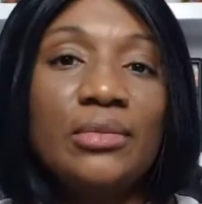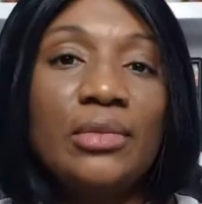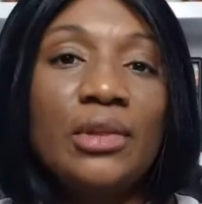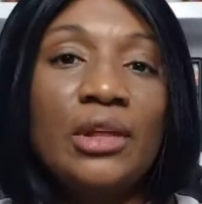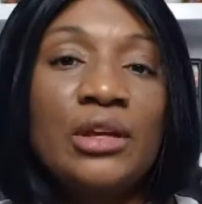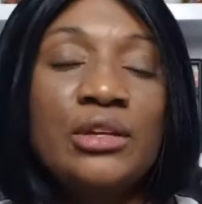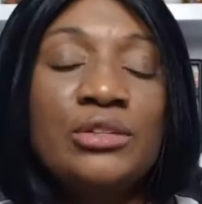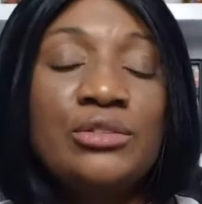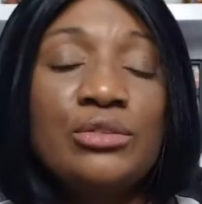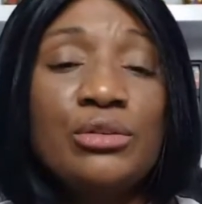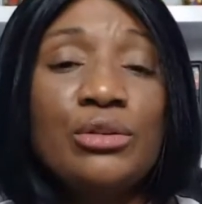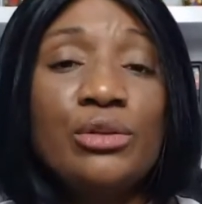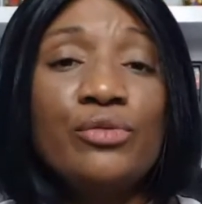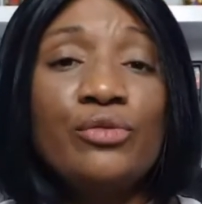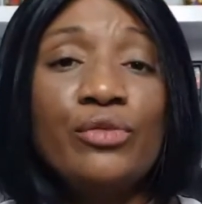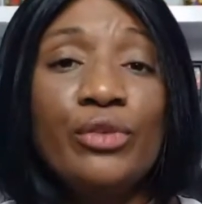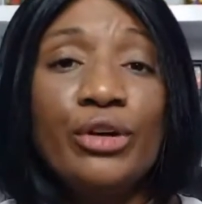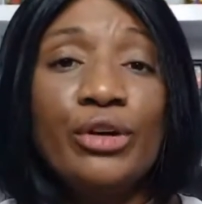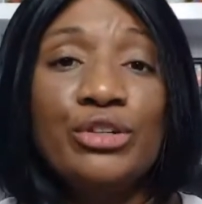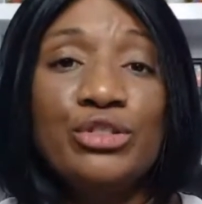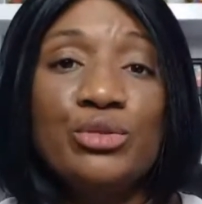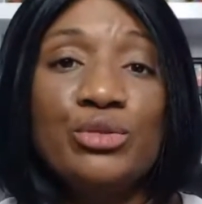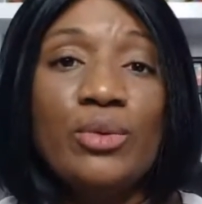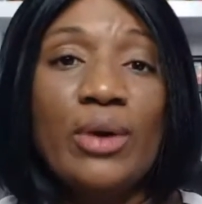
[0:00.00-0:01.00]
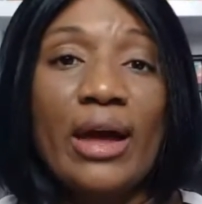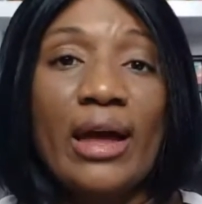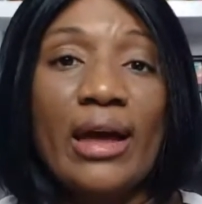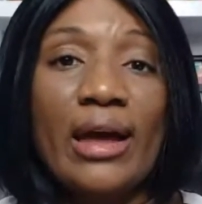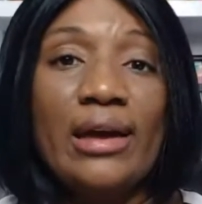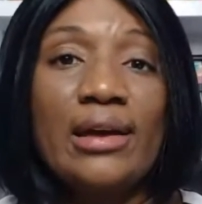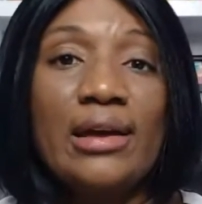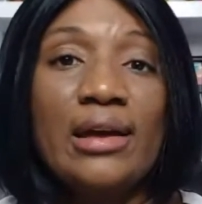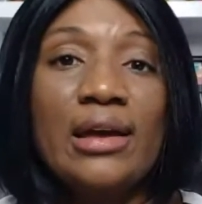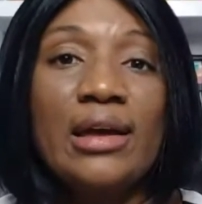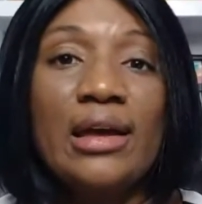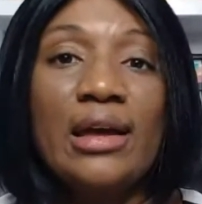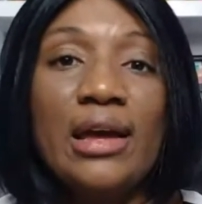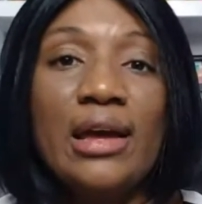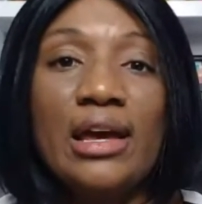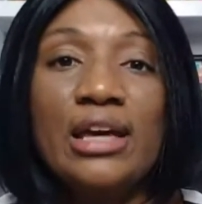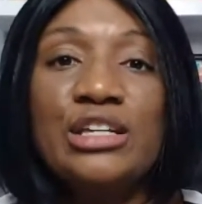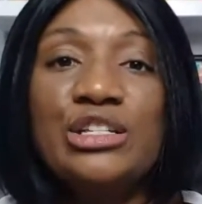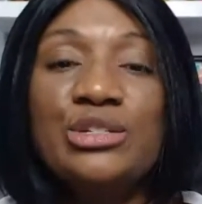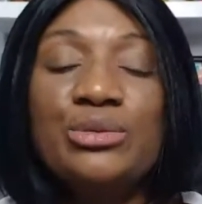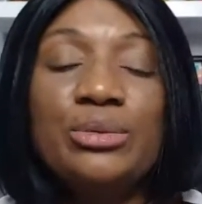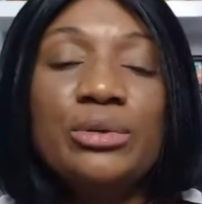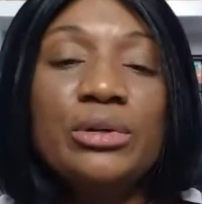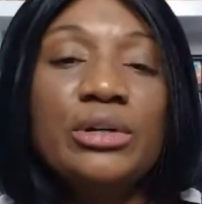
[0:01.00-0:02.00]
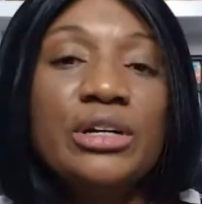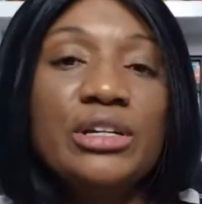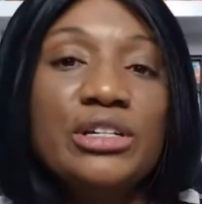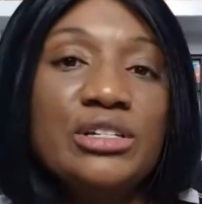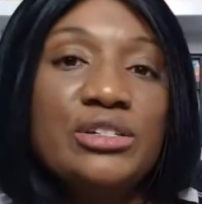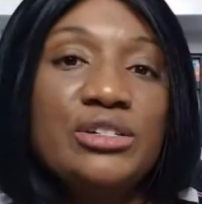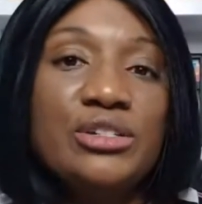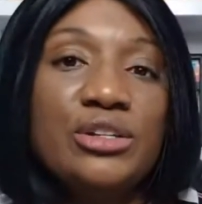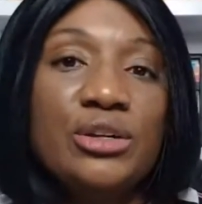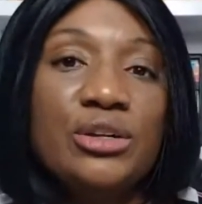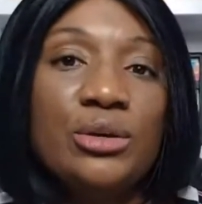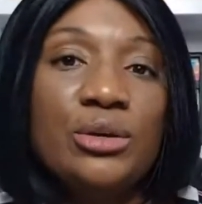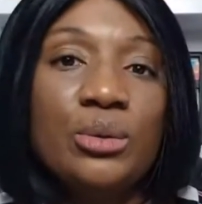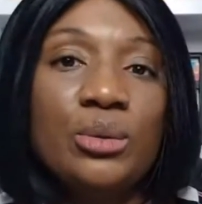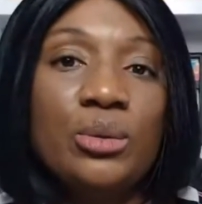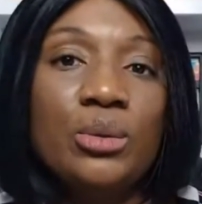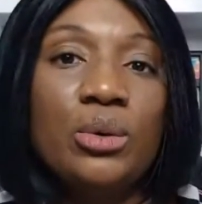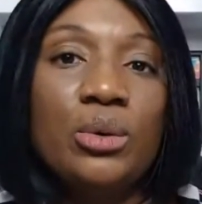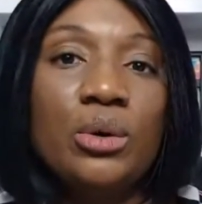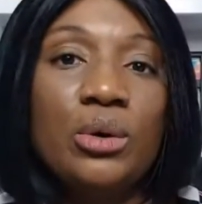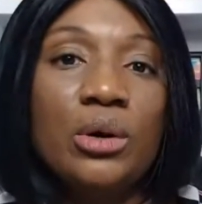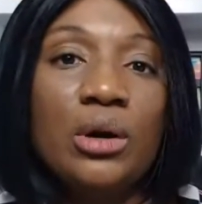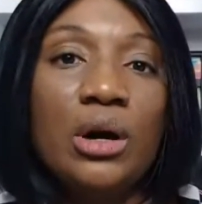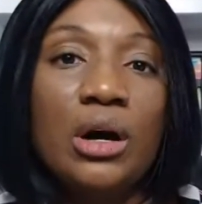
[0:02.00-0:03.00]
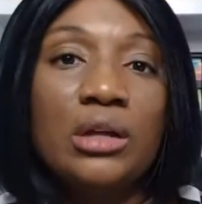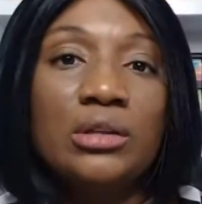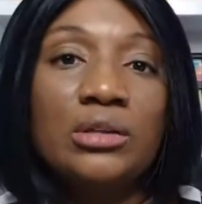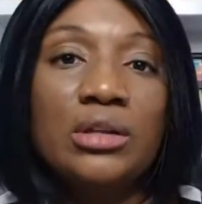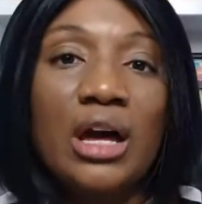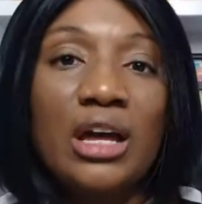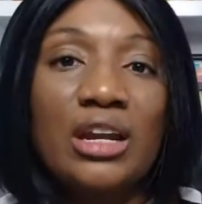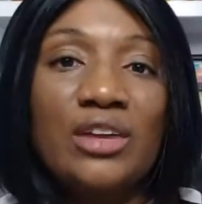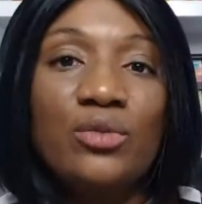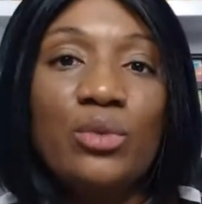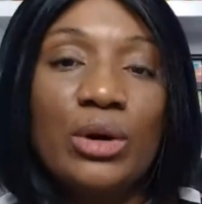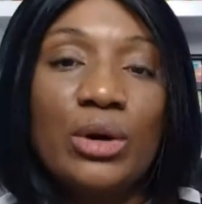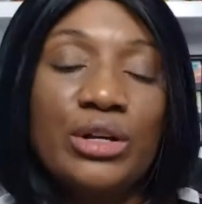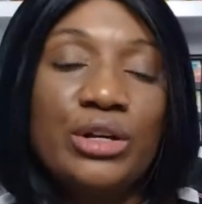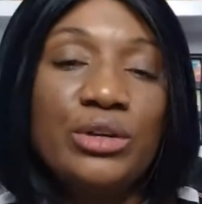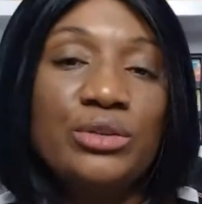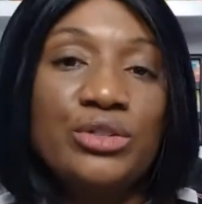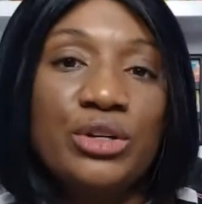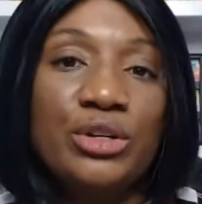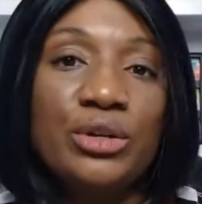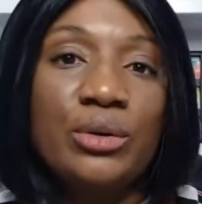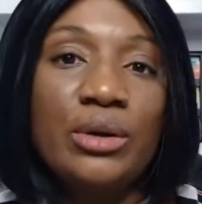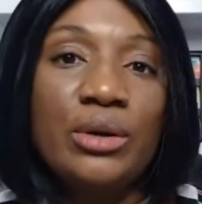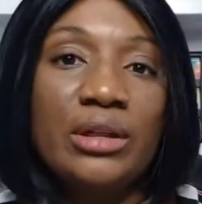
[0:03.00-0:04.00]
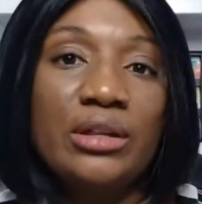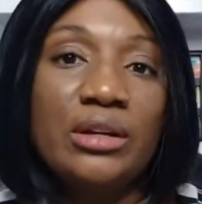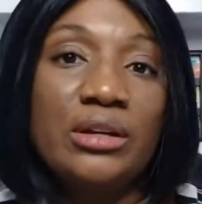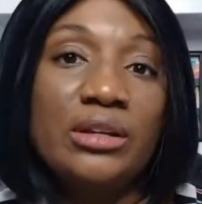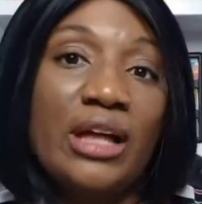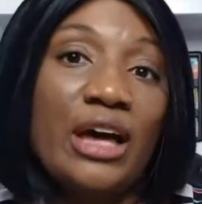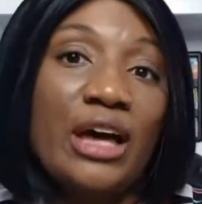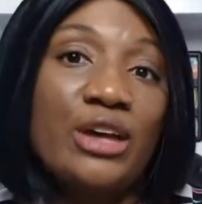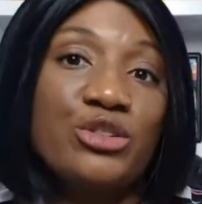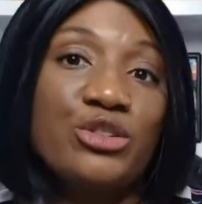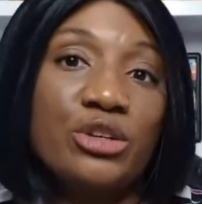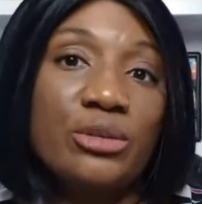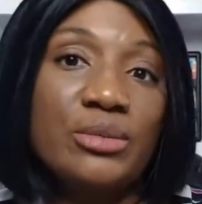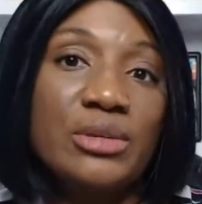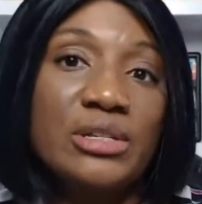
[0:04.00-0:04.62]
So the first way is really to do a lot of what you do in the classroom.